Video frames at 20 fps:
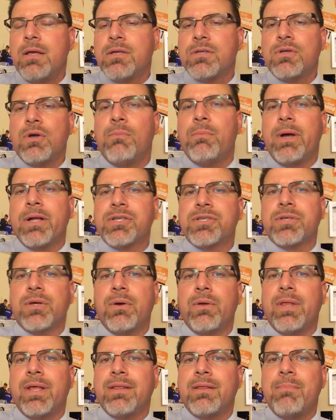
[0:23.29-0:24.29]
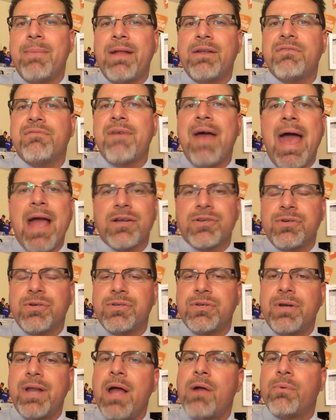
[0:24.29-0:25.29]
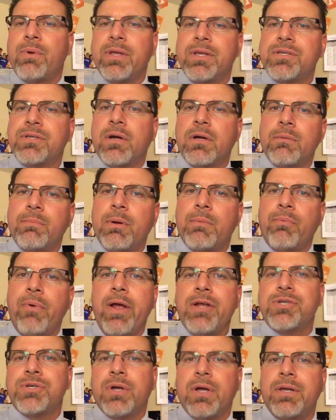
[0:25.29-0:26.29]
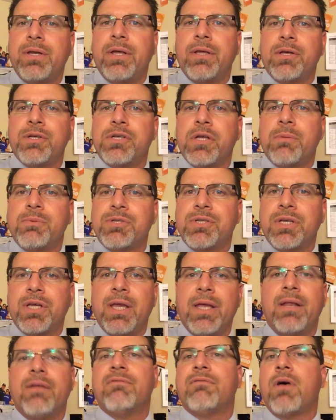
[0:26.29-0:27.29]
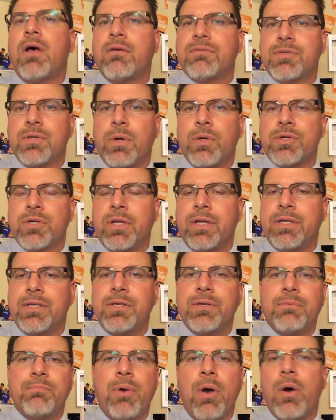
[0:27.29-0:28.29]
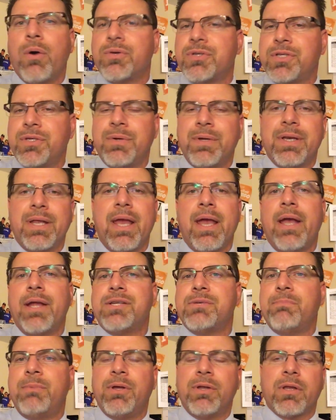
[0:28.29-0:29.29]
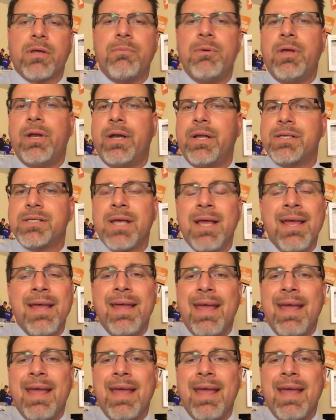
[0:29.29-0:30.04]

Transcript: So much so that the manufacturers are now really starting to put pressure on dealerships to get involved socially, to post, to engage and build communities.